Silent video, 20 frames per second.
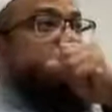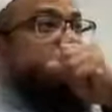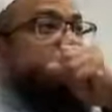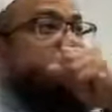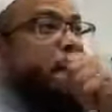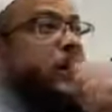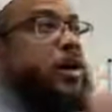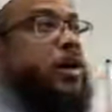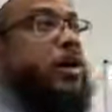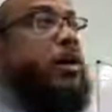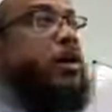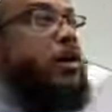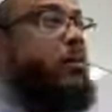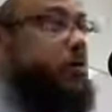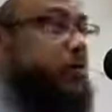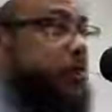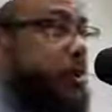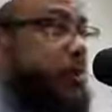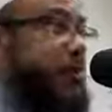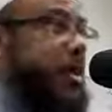a
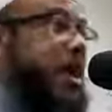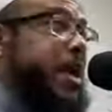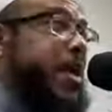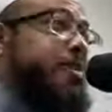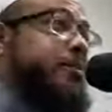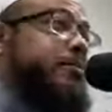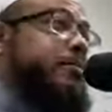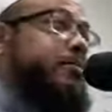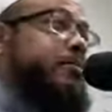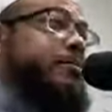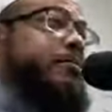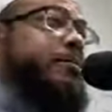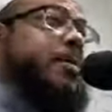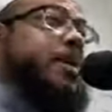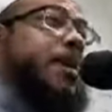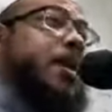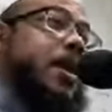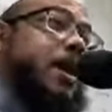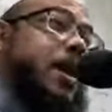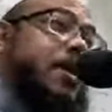free man
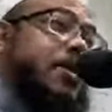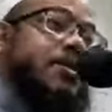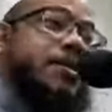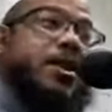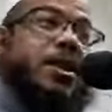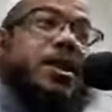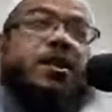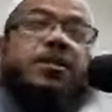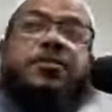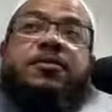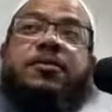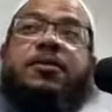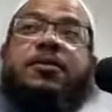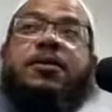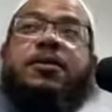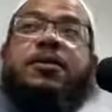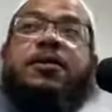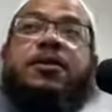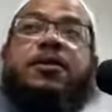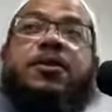and a slave.
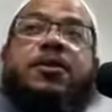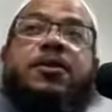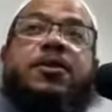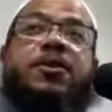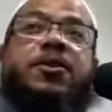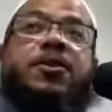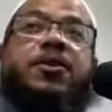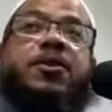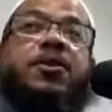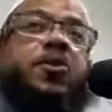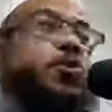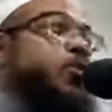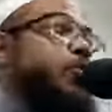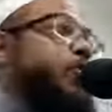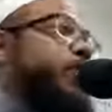Who do